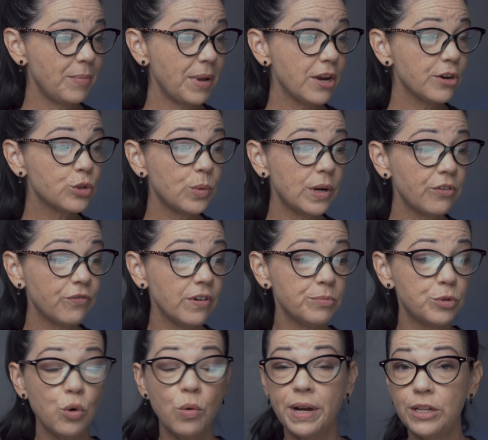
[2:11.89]
Here's one
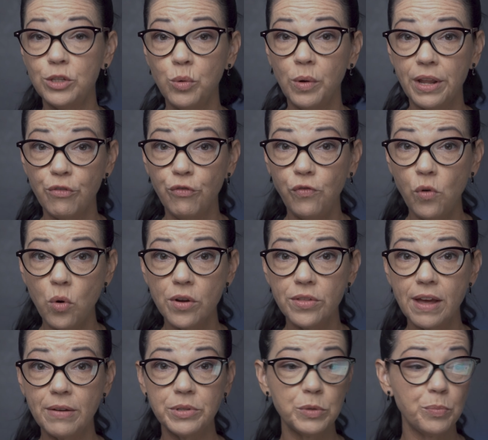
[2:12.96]
from 2024
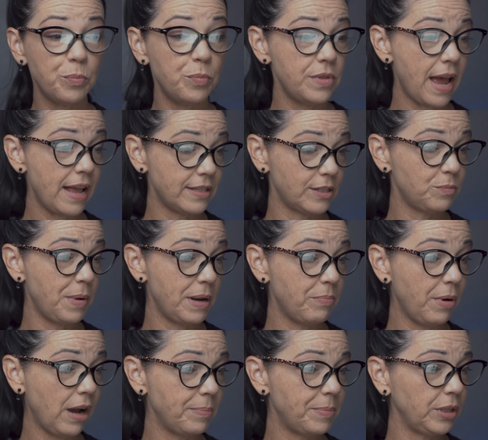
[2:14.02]
that's been
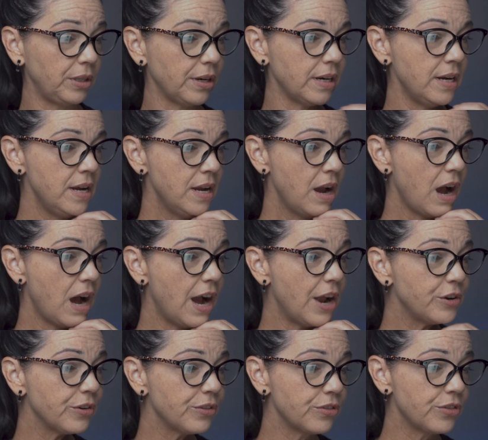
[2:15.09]
popular.
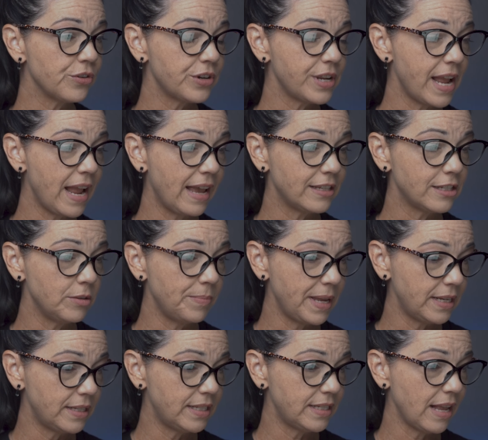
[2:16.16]
138
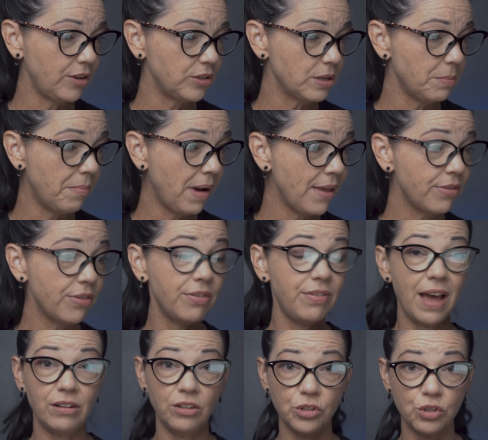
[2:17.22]
estimated sales a month.
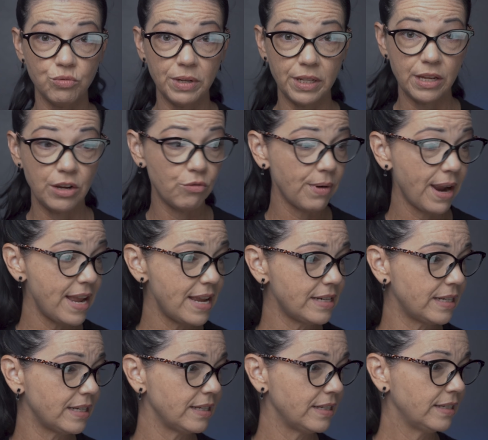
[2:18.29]
That looks really
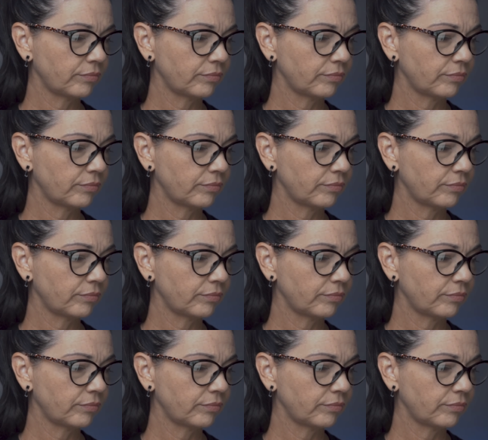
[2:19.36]
great.